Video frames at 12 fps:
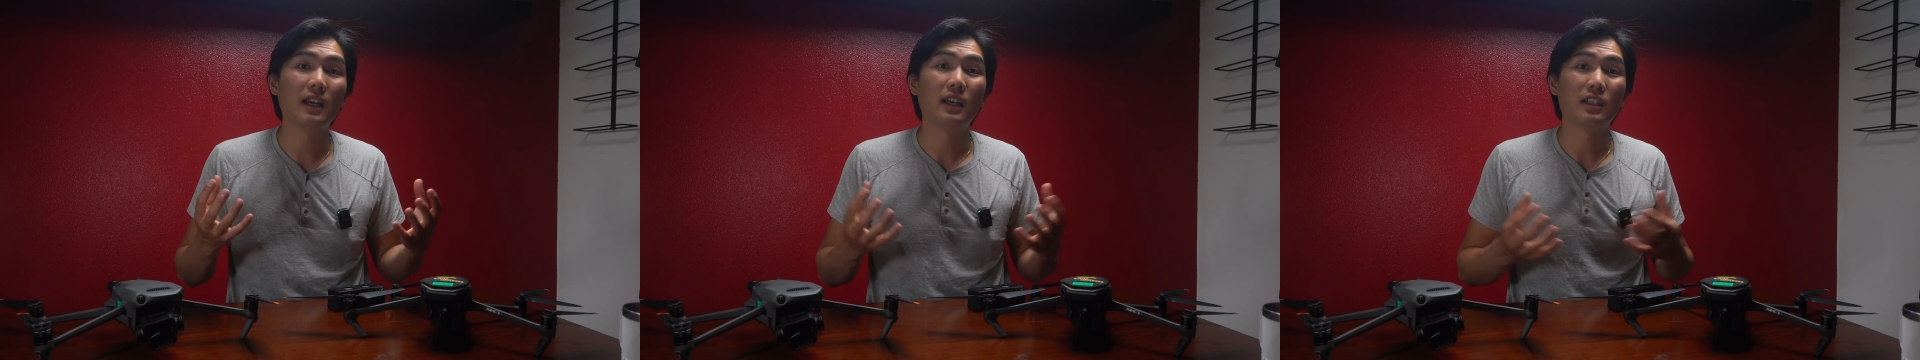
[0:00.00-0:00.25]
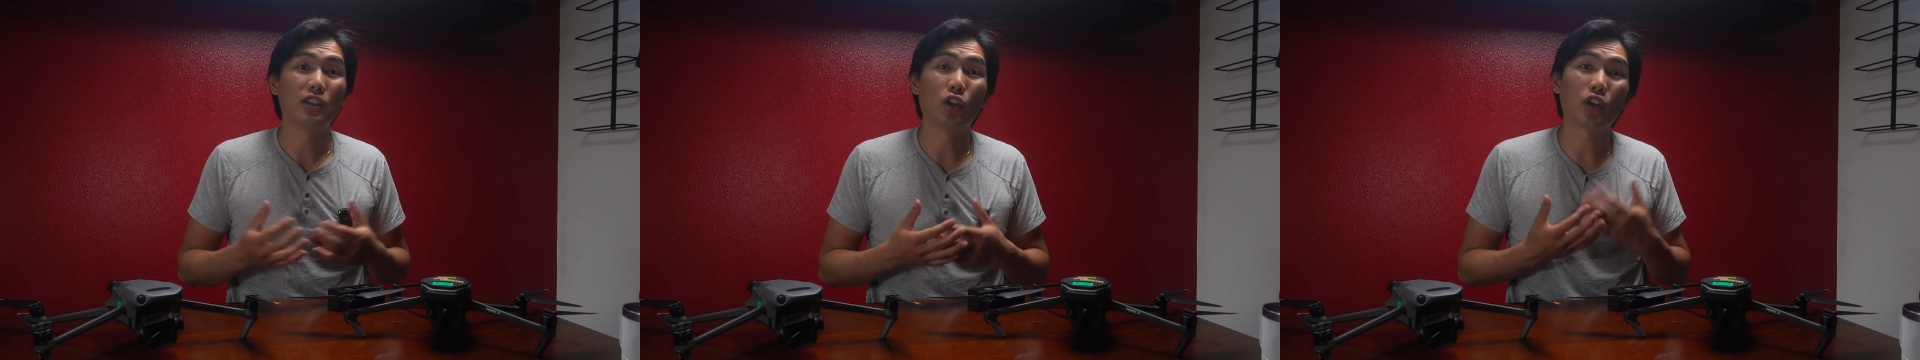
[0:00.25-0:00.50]

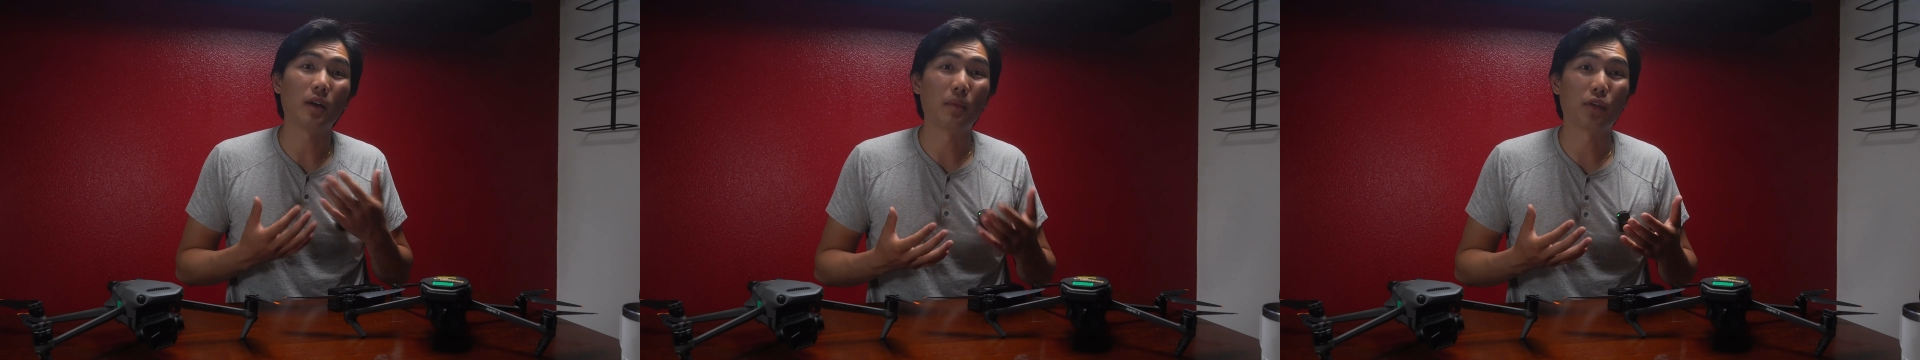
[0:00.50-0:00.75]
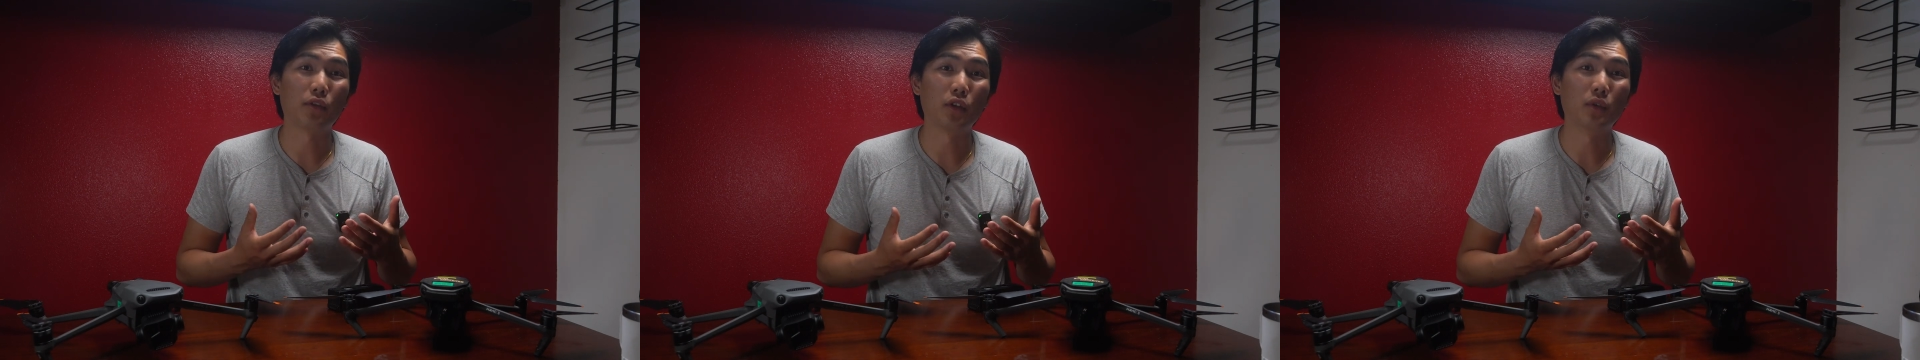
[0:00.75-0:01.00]
still come
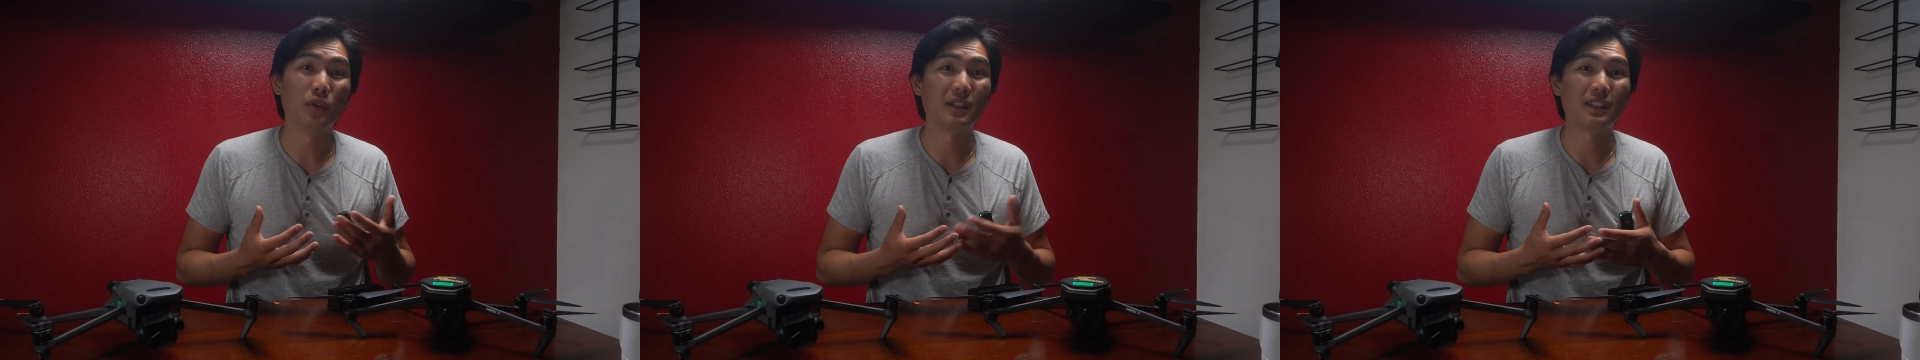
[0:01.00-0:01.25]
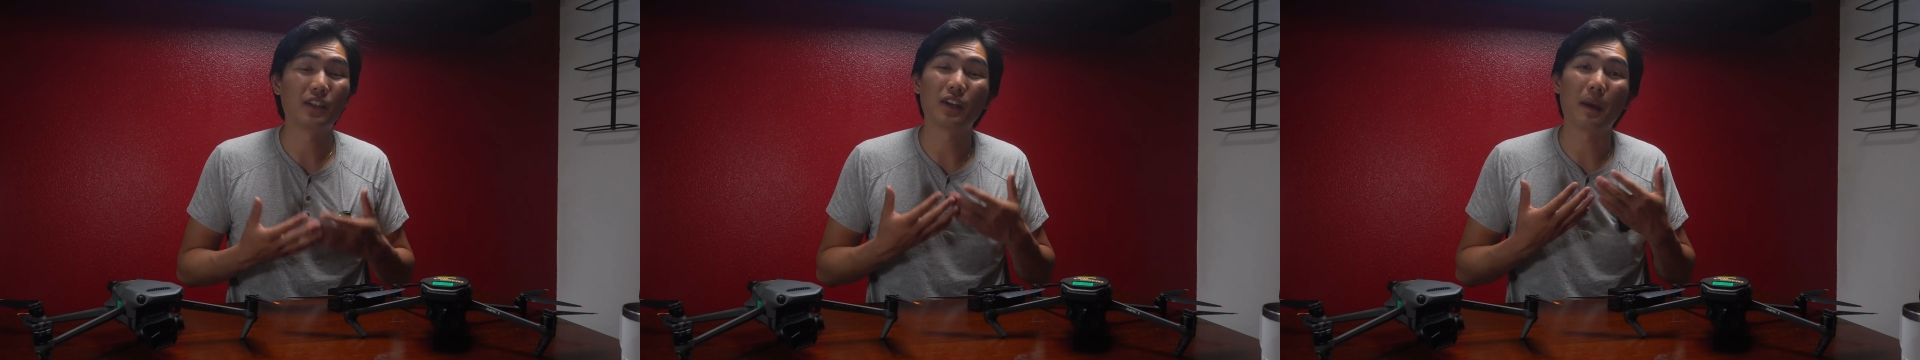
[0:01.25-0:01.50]
through,
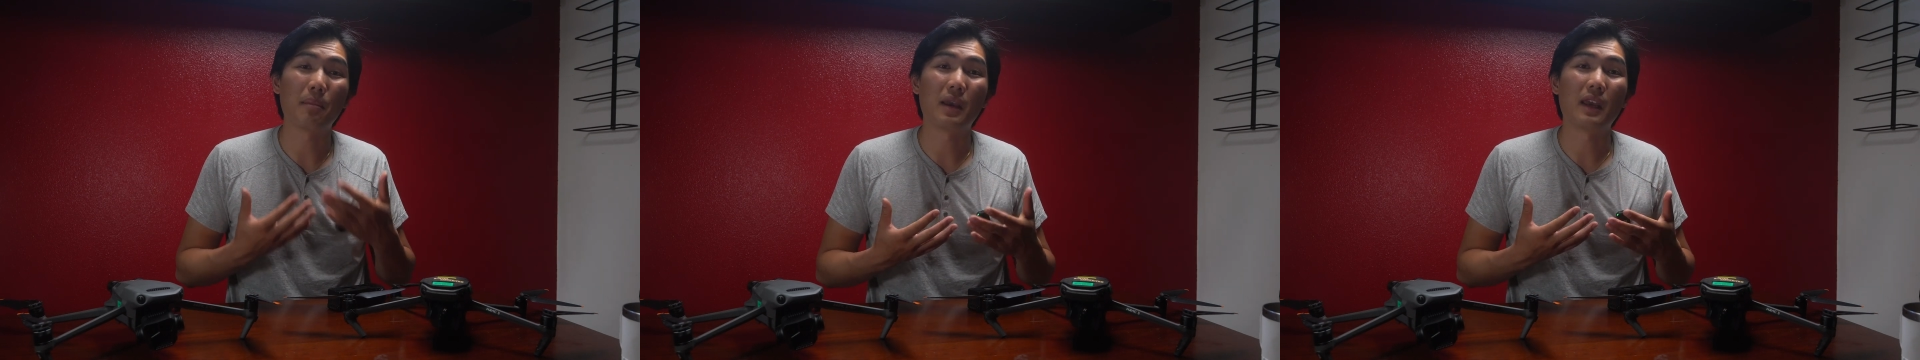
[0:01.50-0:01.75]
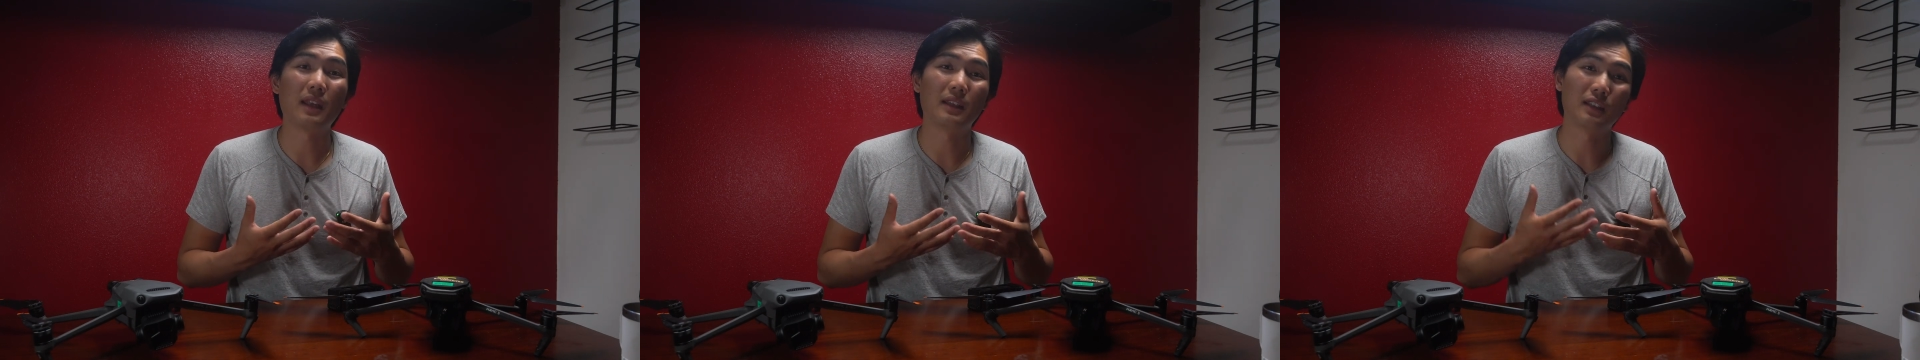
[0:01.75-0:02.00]
still get
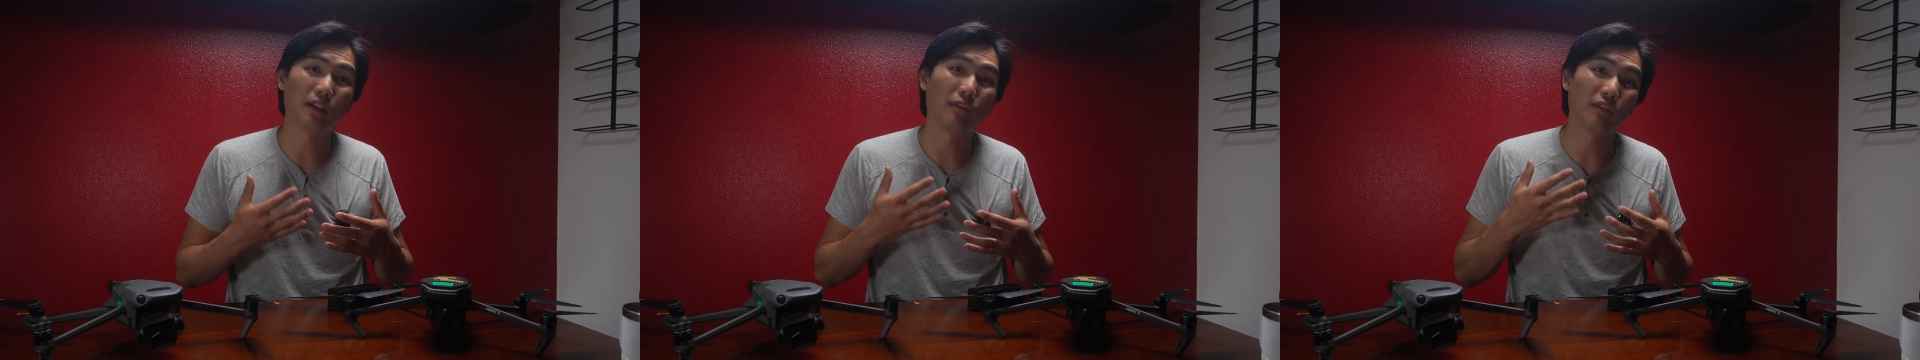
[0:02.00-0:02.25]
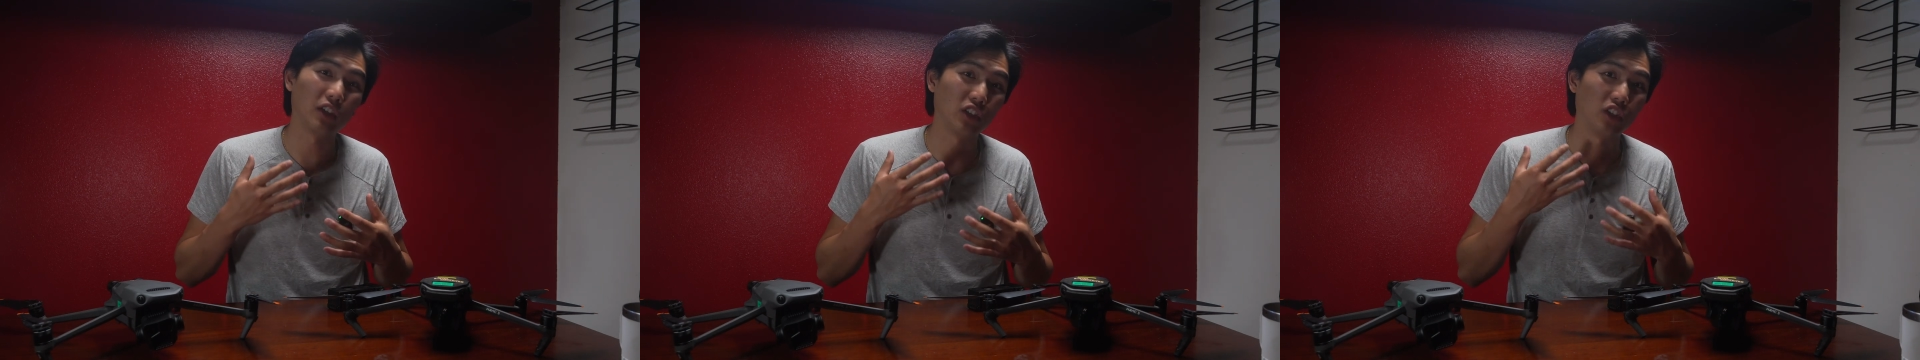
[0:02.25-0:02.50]
paid, still
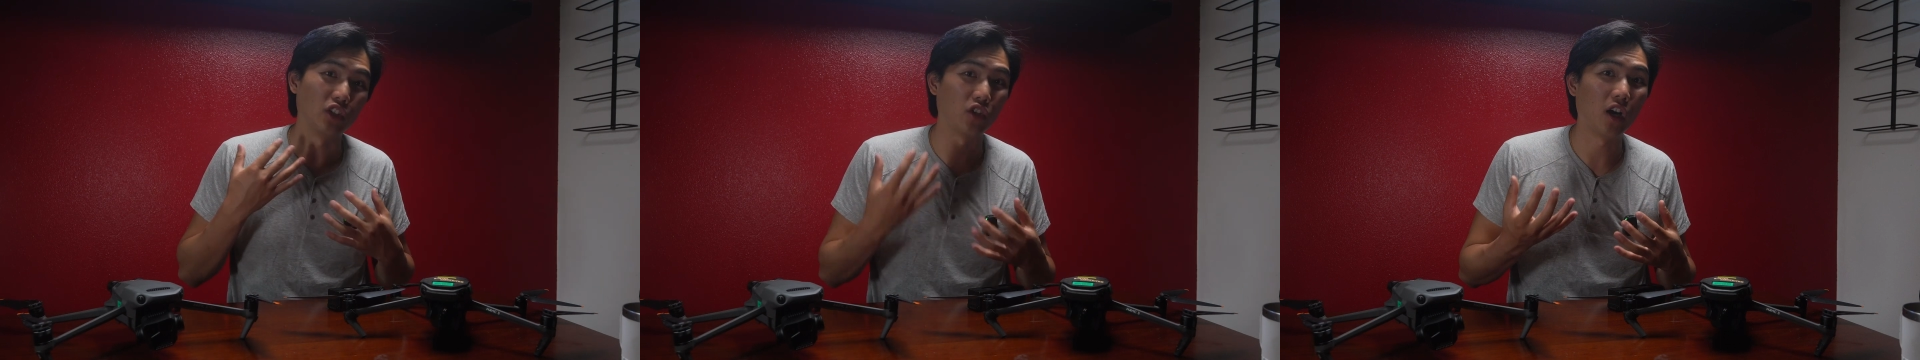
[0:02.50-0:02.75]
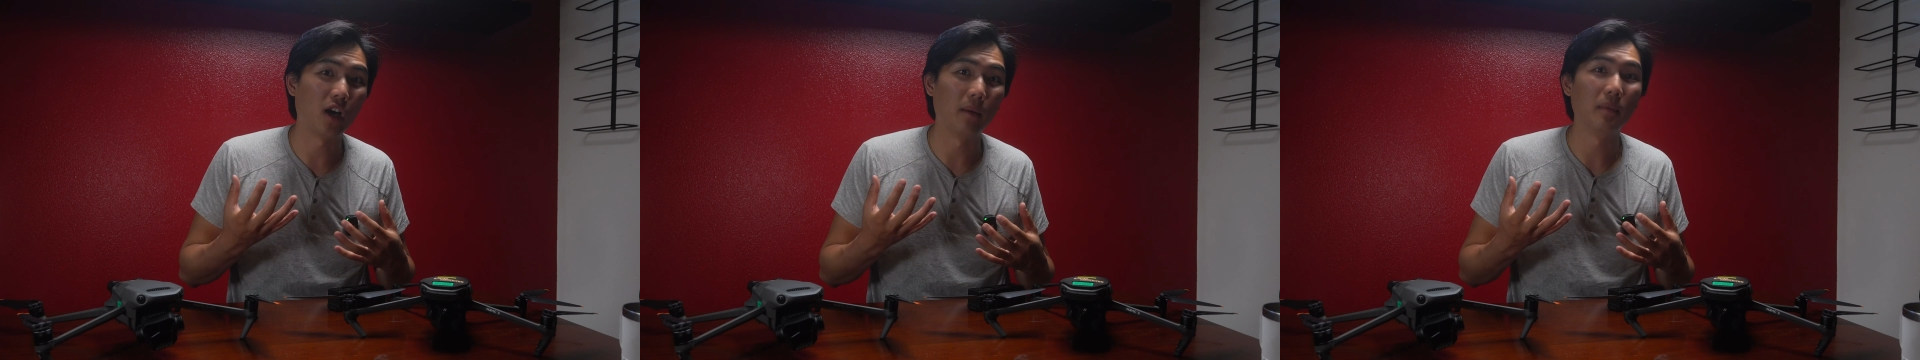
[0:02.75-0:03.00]
finish the
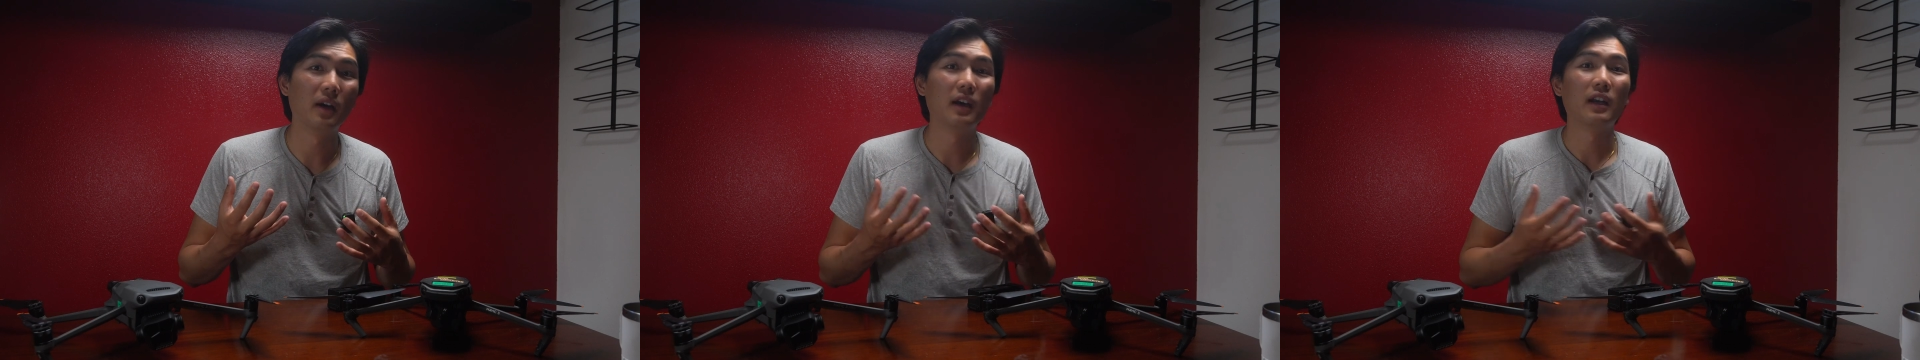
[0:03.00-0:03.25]
job,